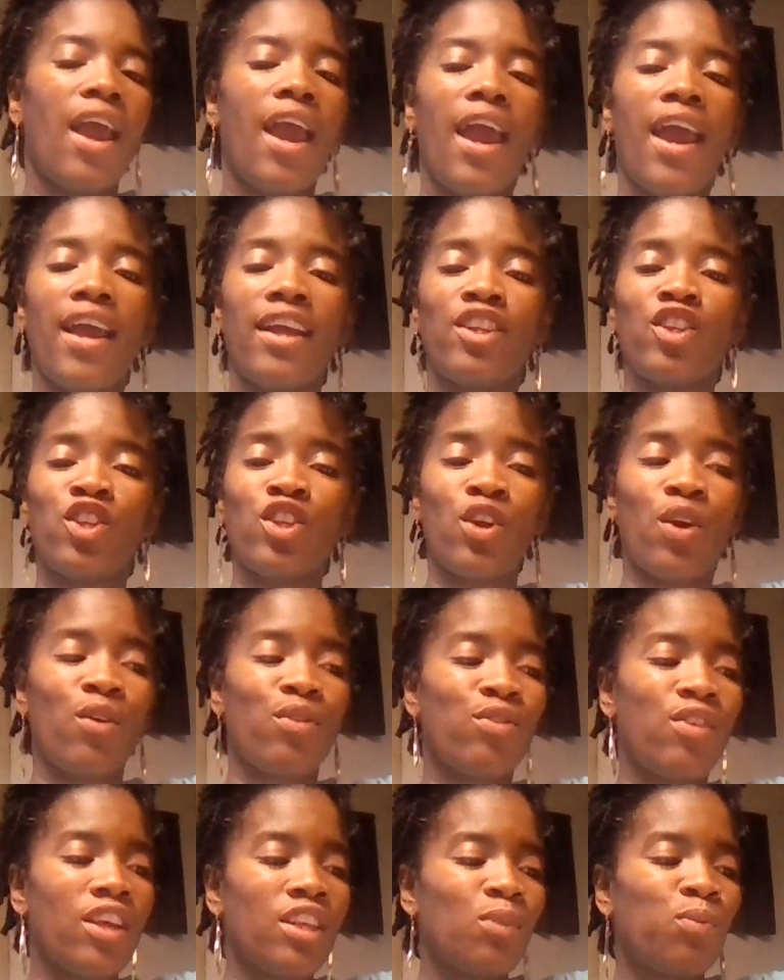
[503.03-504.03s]
And so
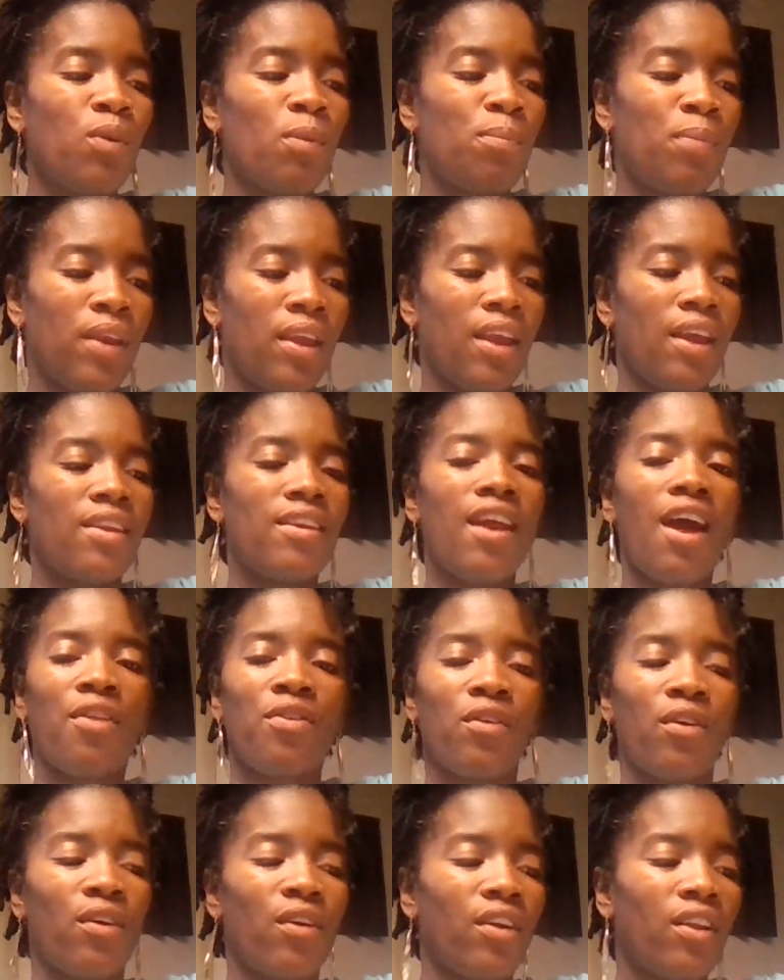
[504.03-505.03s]
this would be
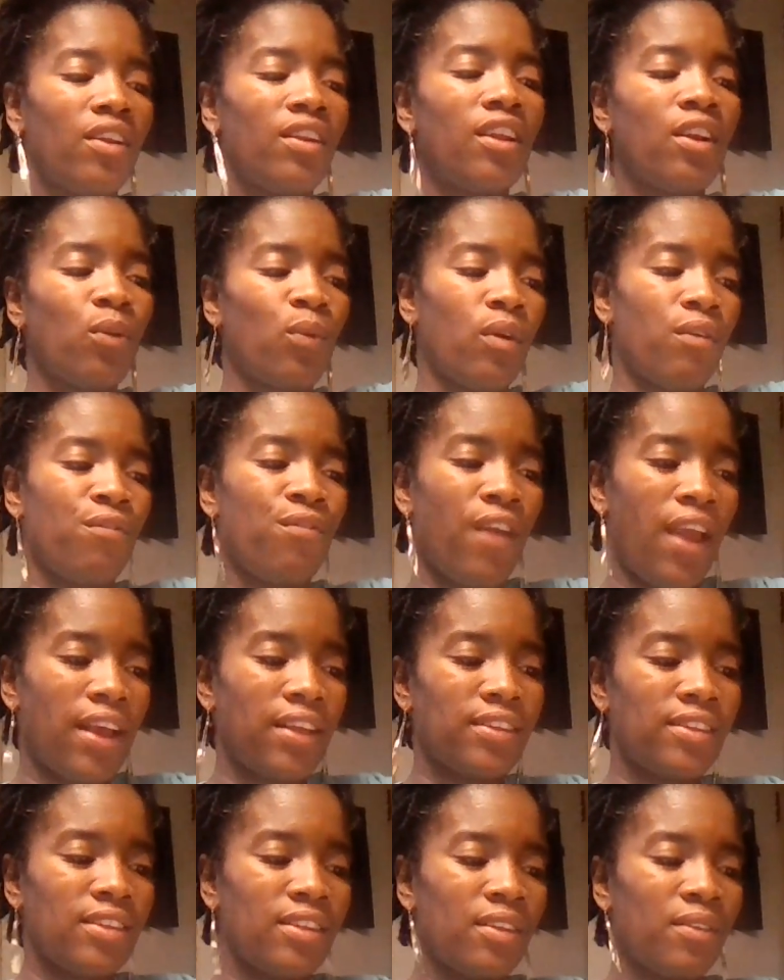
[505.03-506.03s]
another little
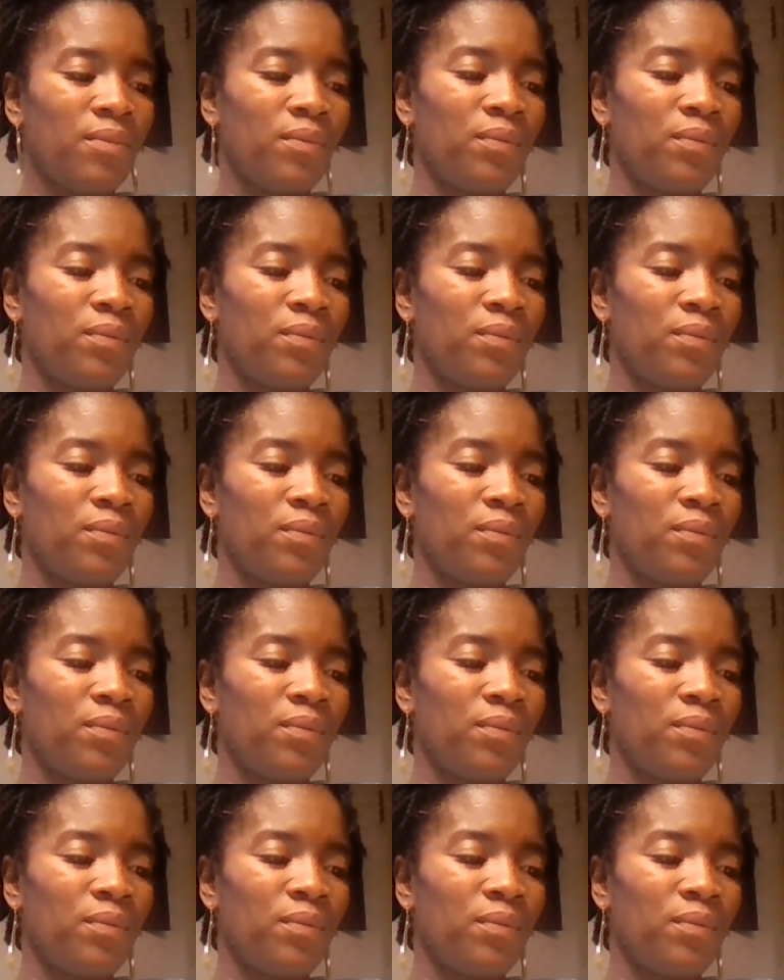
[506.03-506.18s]
event.